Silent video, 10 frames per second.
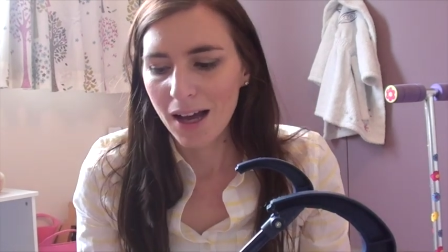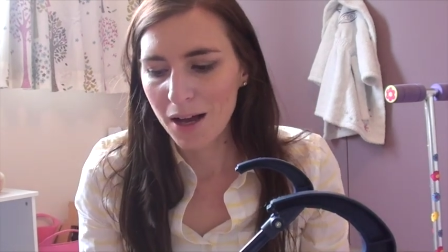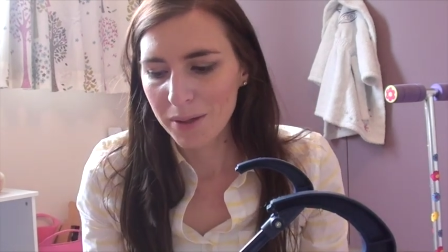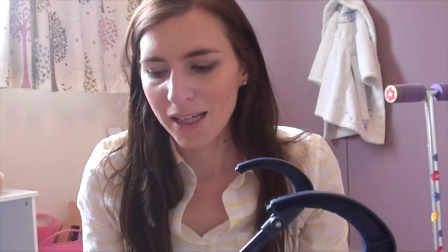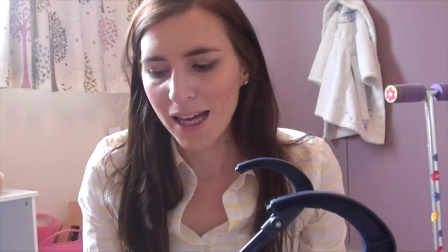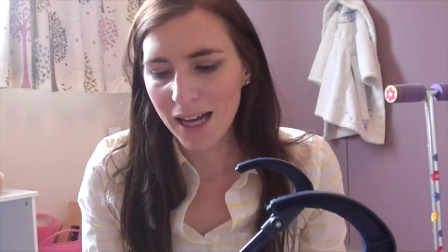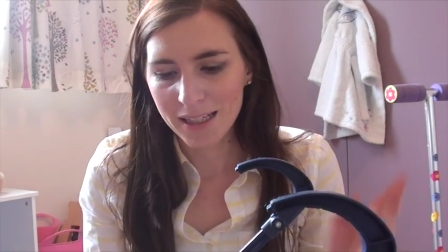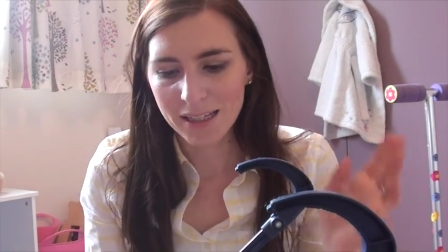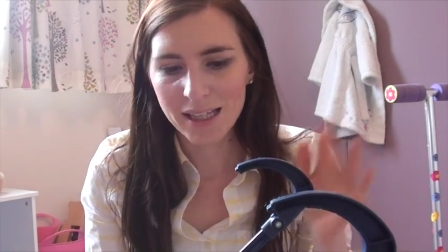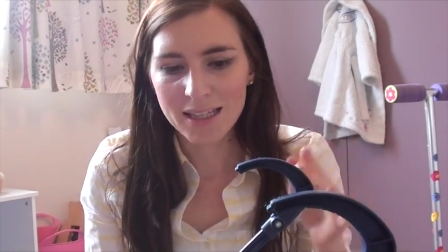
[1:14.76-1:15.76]
Um, he
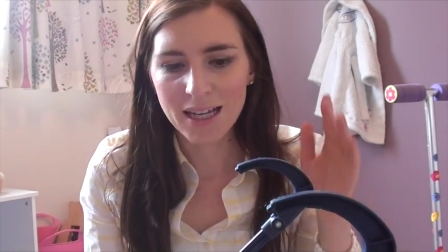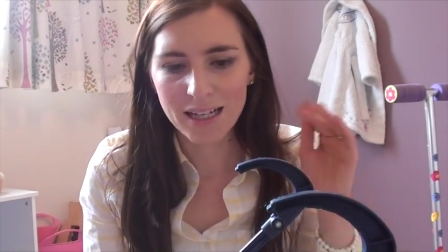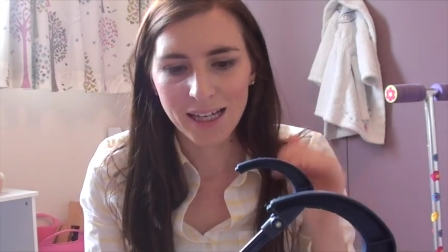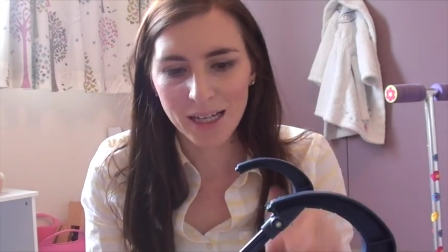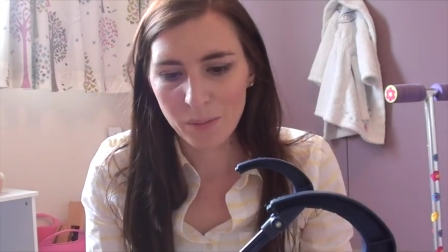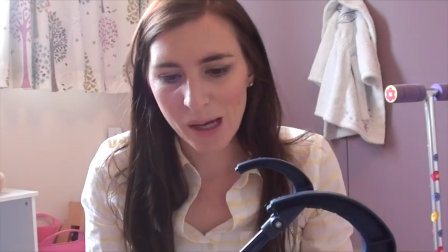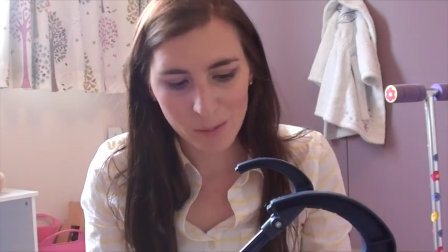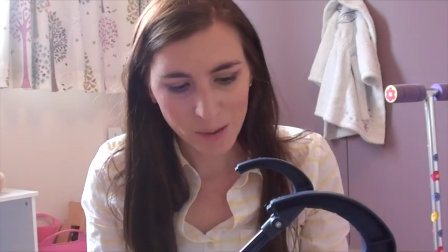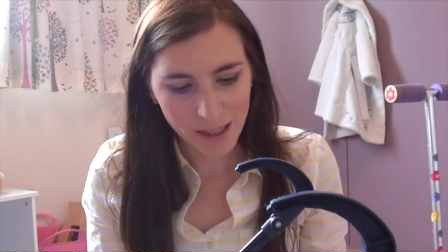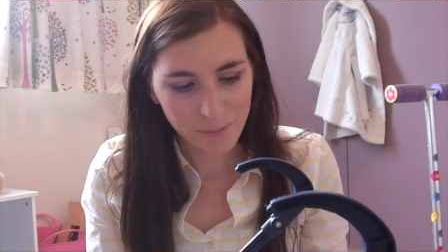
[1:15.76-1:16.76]
had this and he had a
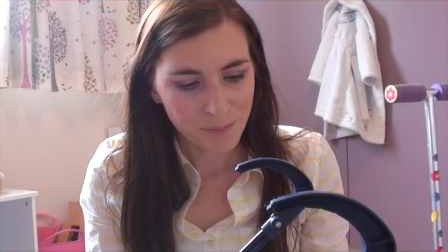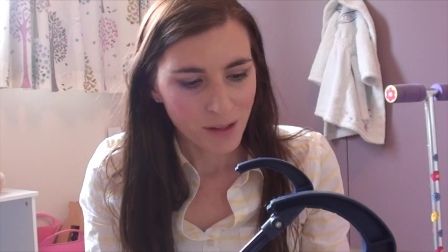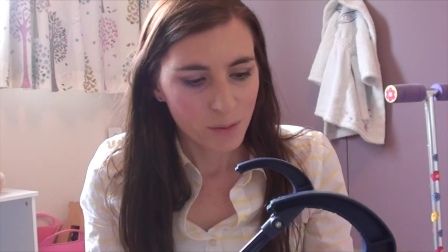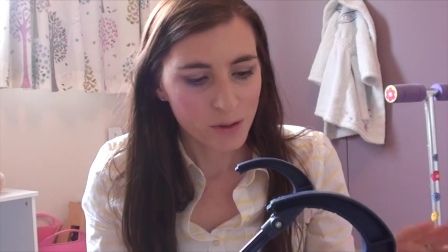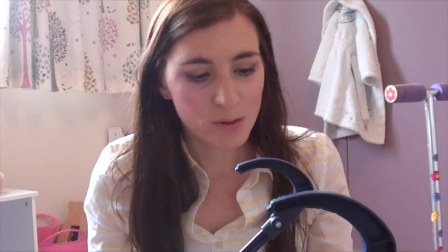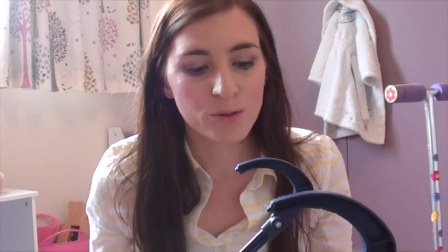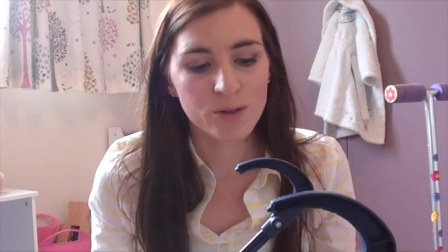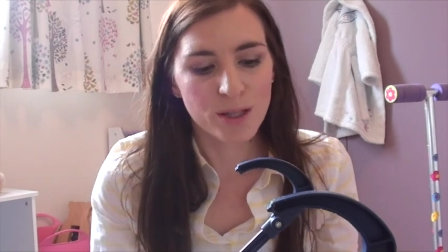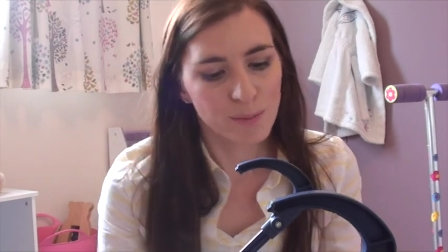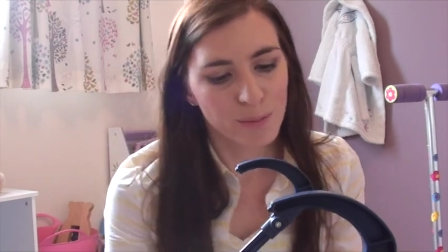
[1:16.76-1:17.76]
baby, which was
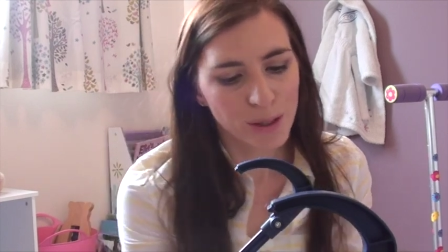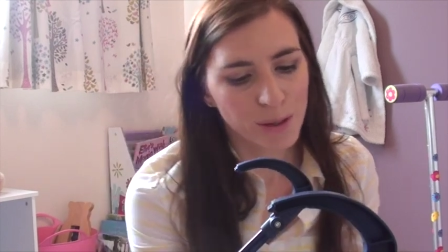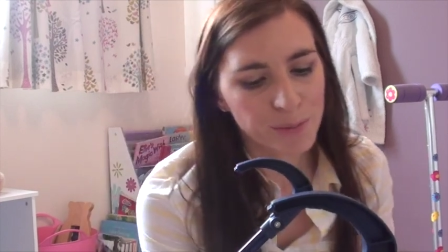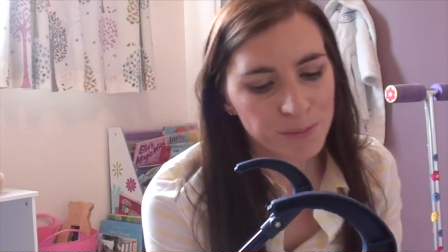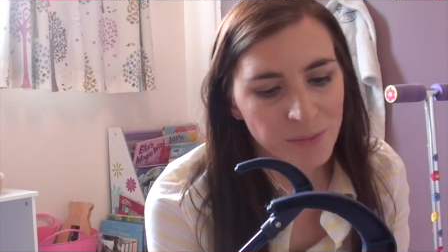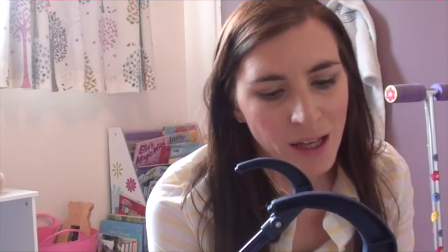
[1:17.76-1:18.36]
also blue.